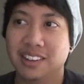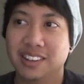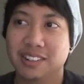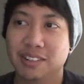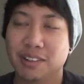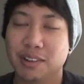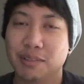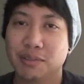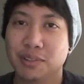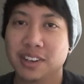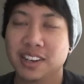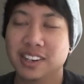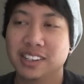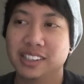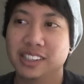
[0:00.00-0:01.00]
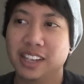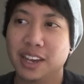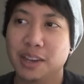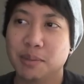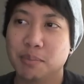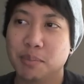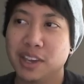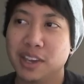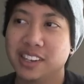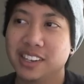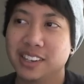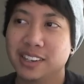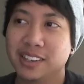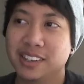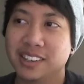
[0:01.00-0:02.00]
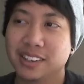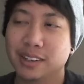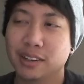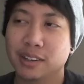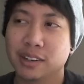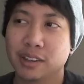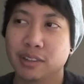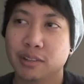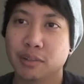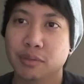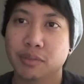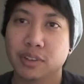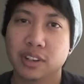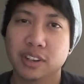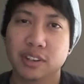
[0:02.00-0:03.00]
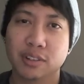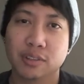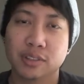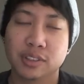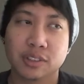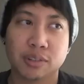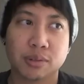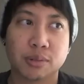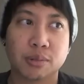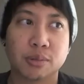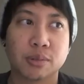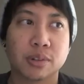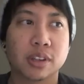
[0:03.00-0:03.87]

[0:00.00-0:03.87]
don't know, I feel kind of lame making another video so